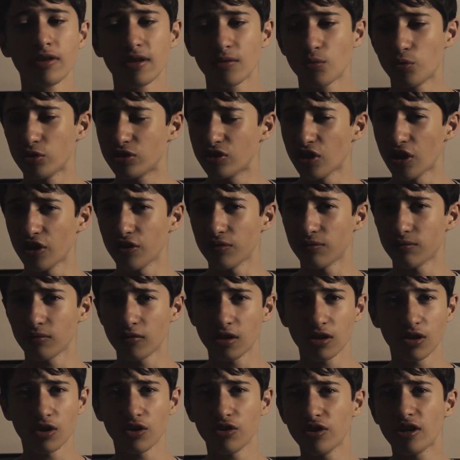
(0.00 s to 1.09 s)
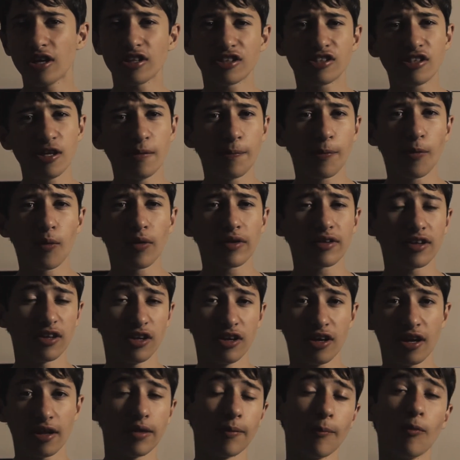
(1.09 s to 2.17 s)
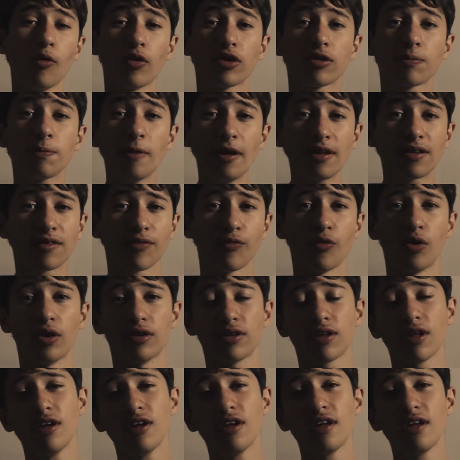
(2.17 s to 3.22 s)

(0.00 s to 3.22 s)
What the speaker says: which are, you get cheaper ones and you get the more expensive ones.